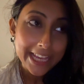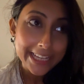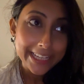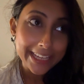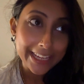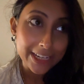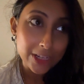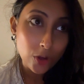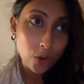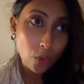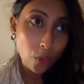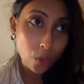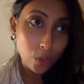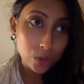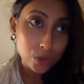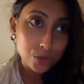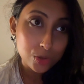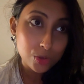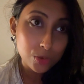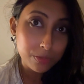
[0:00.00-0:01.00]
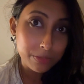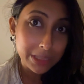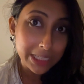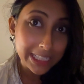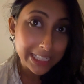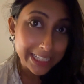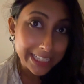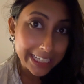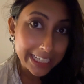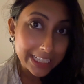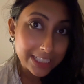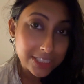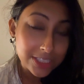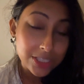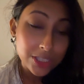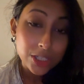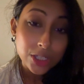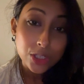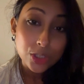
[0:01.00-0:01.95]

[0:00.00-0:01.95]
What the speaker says: can also be linked